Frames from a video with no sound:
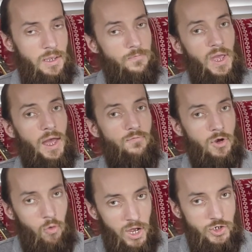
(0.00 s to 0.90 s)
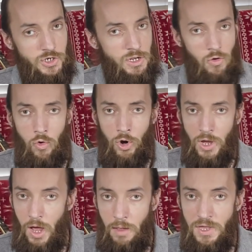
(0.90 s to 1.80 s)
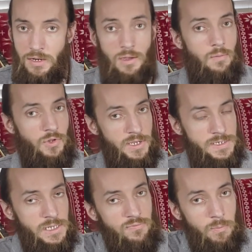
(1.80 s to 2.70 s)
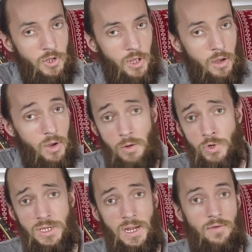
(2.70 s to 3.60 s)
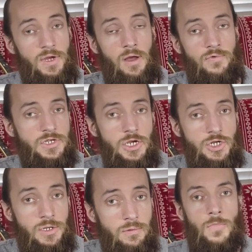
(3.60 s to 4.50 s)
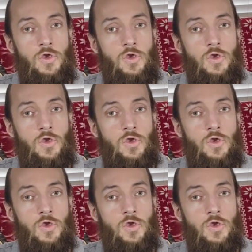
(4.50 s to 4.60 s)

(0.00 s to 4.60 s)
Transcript: If you have a question or comment, please leave it below and we can have a conversation.